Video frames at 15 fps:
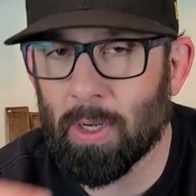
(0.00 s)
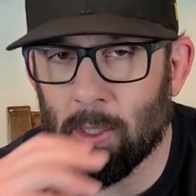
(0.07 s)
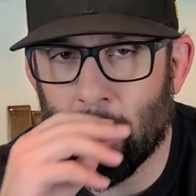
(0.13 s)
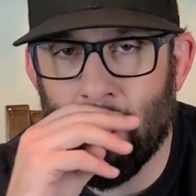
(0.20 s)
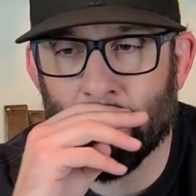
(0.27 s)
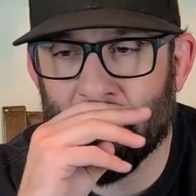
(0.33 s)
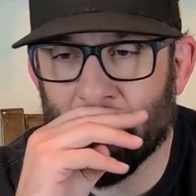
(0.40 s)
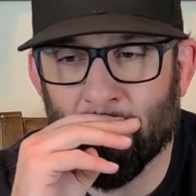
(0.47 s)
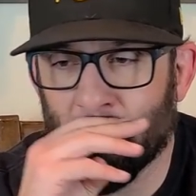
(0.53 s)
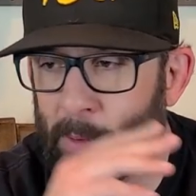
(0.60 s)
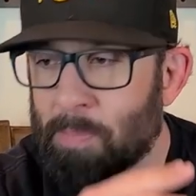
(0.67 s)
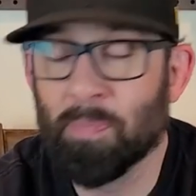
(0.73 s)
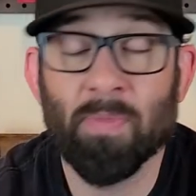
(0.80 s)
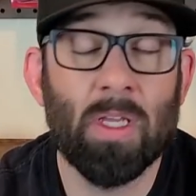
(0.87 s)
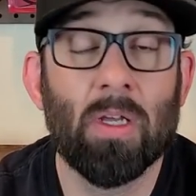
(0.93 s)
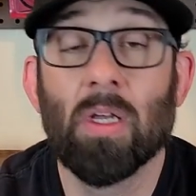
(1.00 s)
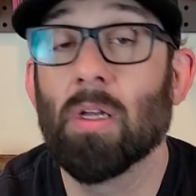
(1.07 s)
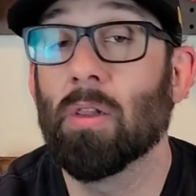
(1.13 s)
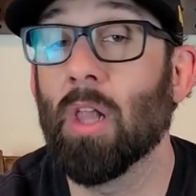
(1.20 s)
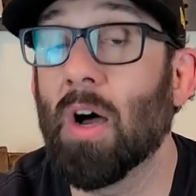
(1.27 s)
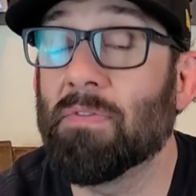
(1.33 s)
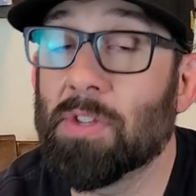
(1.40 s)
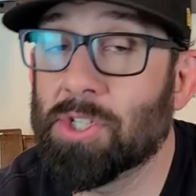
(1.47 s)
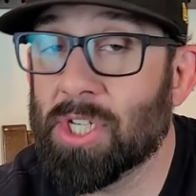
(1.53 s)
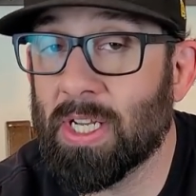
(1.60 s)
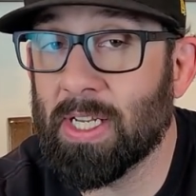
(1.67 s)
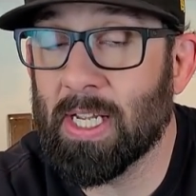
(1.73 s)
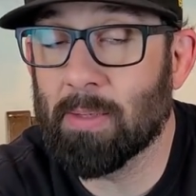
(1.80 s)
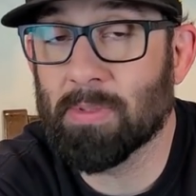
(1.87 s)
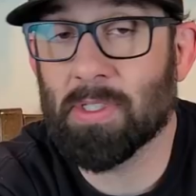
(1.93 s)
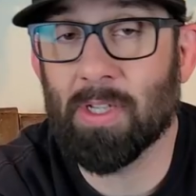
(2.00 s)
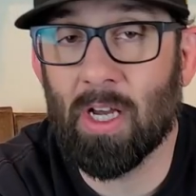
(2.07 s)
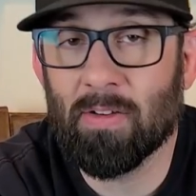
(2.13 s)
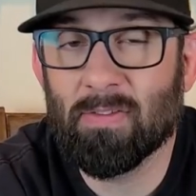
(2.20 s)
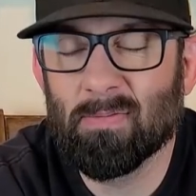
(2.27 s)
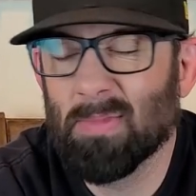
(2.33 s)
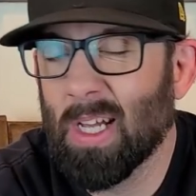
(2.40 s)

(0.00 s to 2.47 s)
A lot of people love the JDM stuff.